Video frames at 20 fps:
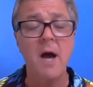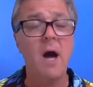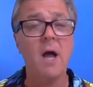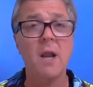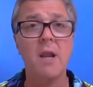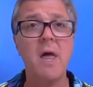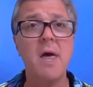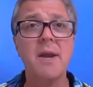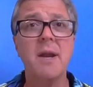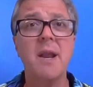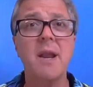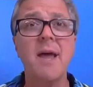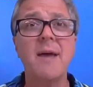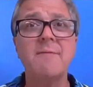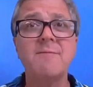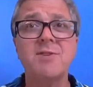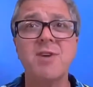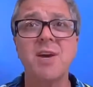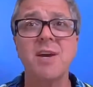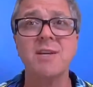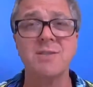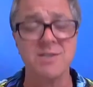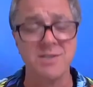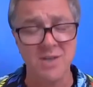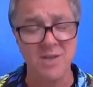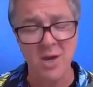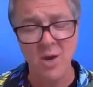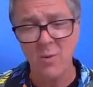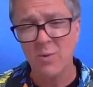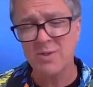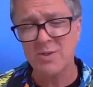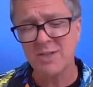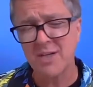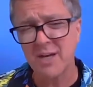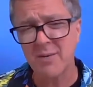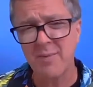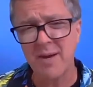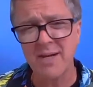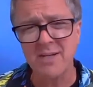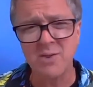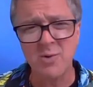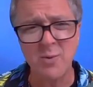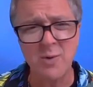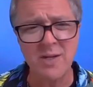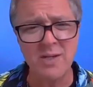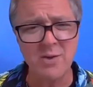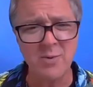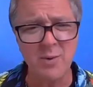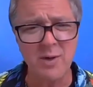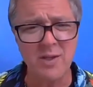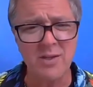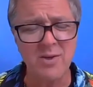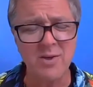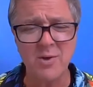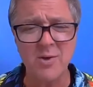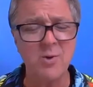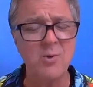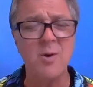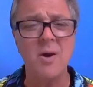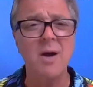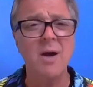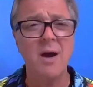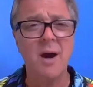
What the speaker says: a lot of life changes, which can make 2022